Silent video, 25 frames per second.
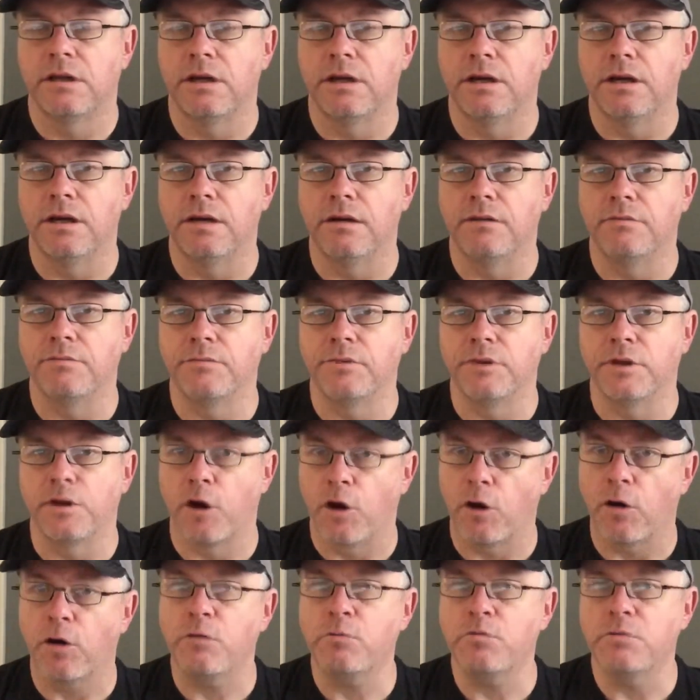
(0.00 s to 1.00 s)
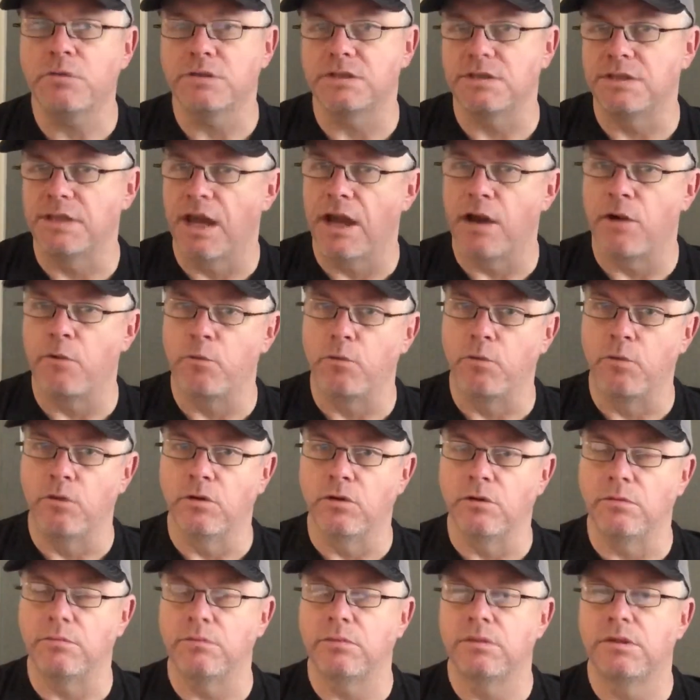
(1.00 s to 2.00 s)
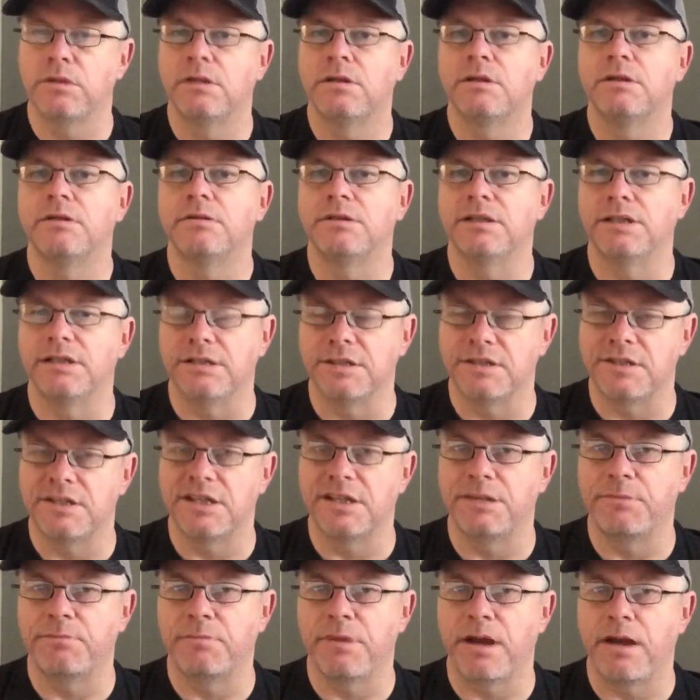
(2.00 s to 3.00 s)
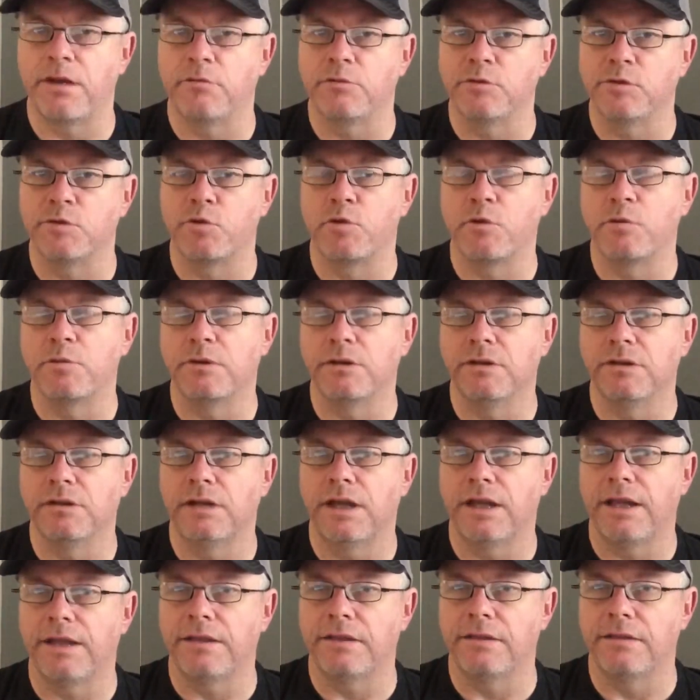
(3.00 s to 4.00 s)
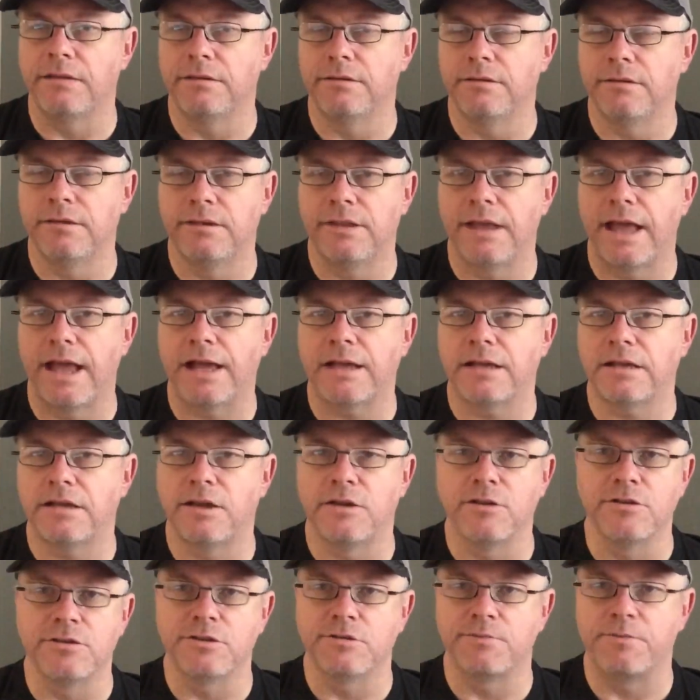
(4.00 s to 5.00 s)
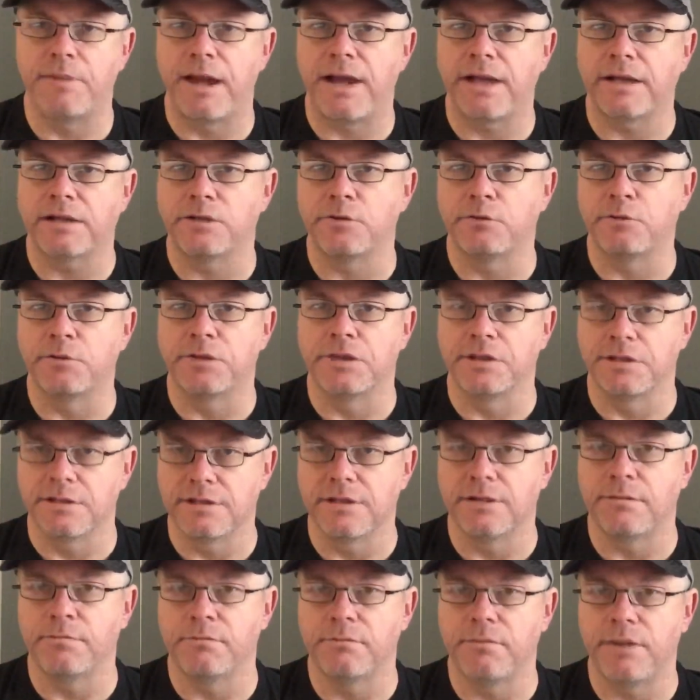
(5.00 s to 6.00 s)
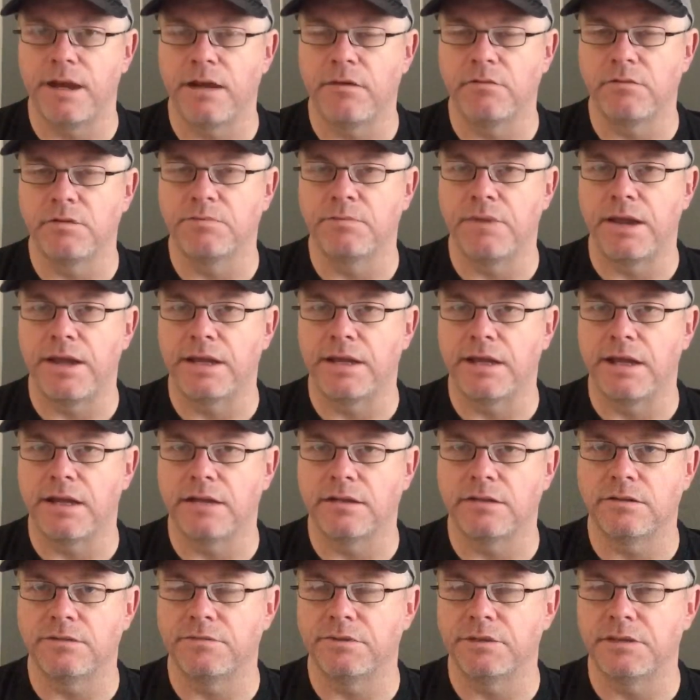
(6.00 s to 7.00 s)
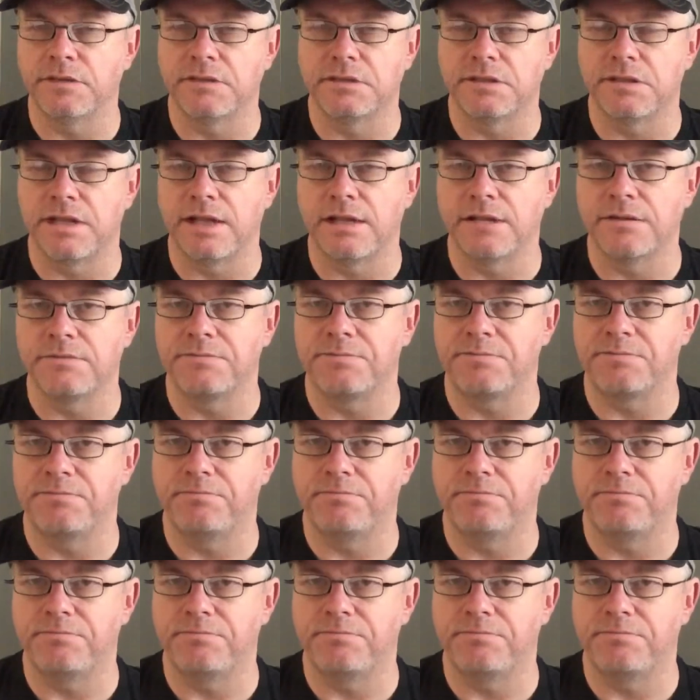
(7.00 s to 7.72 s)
The car was not warm, but the sleeping bag was warm. And that goes back to what the sleeping bag was made out of, is that